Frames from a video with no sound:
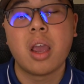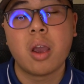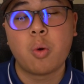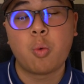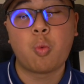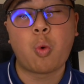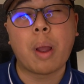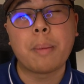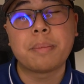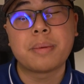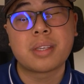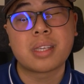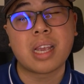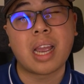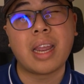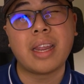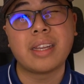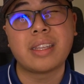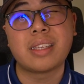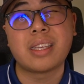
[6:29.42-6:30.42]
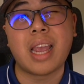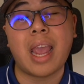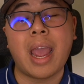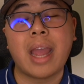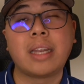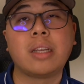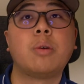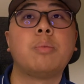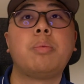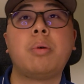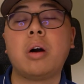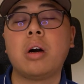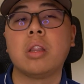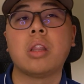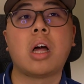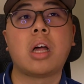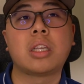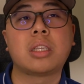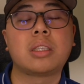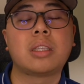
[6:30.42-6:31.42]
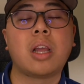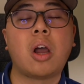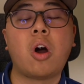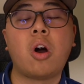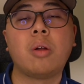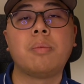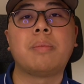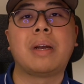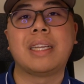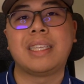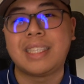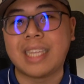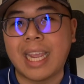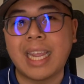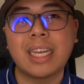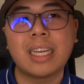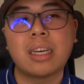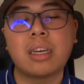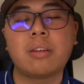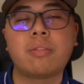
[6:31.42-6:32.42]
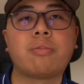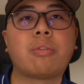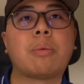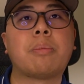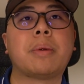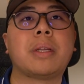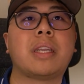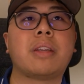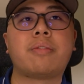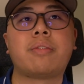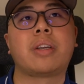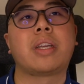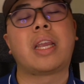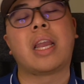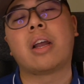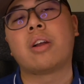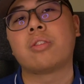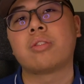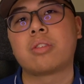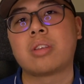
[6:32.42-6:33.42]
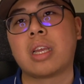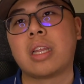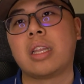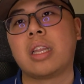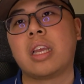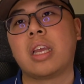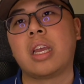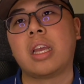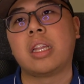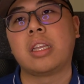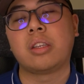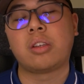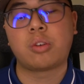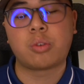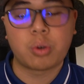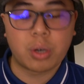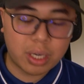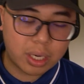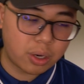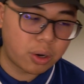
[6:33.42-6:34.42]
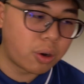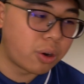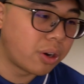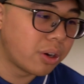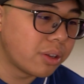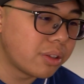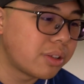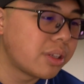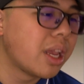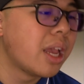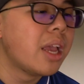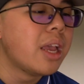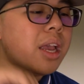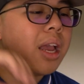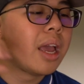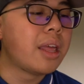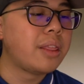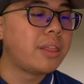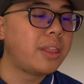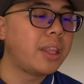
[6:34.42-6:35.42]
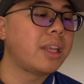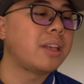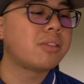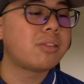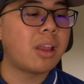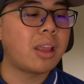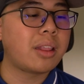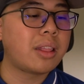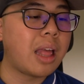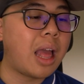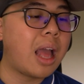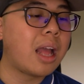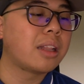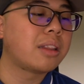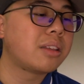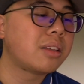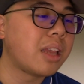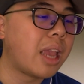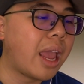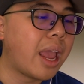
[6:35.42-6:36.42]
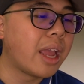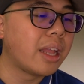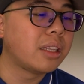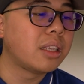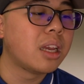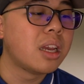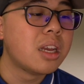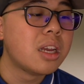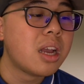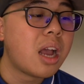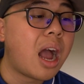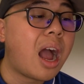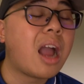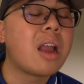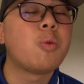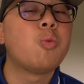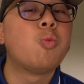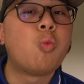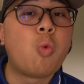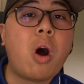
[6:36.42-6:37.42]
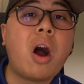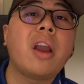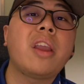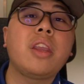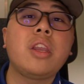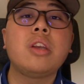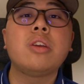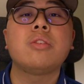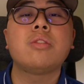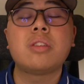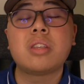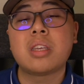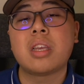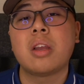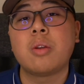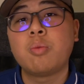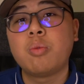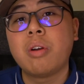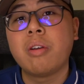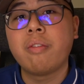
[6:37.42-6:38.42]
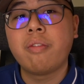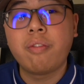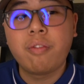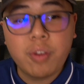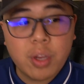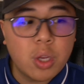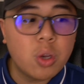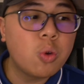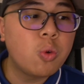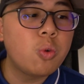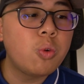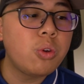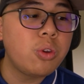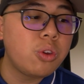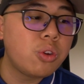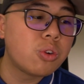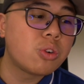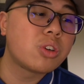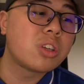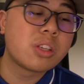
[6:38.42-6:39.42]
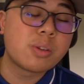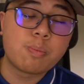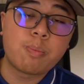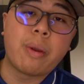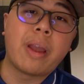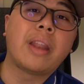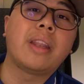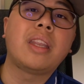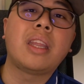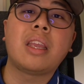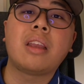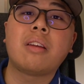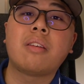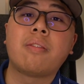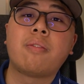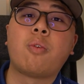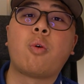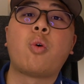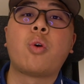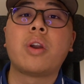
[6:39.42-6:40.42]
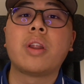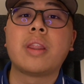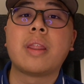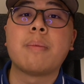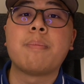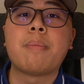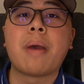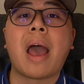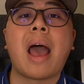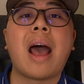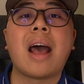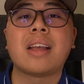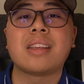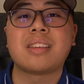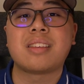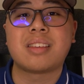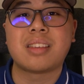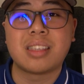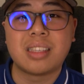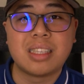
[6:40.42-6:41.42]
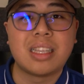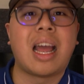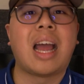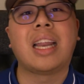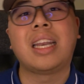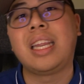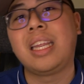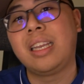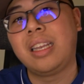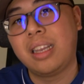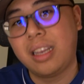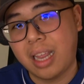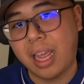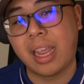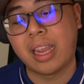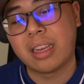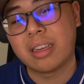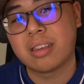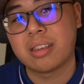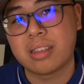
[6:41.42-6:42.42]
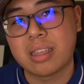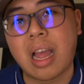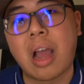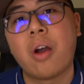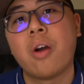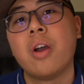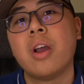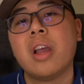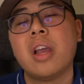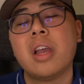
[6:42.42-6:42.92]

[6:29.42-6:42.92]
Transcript: website, and it'll pull out all my data from my different accounts and credit cards and things like that. And I want you to review your spending for the past 90 days. Now,